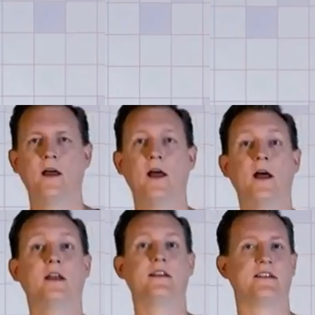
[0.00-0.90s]

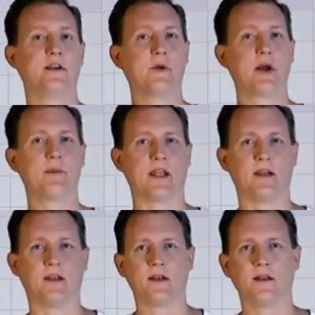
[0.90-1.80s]
To see what I
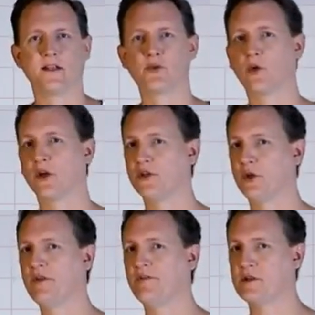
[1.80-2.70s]
mean, let's work
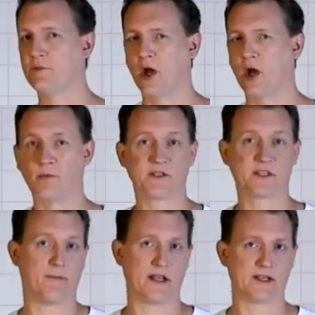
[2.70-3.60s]
2 division problems
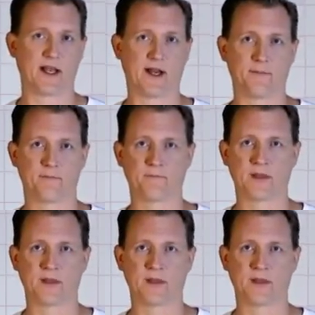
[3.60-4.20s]
side by side.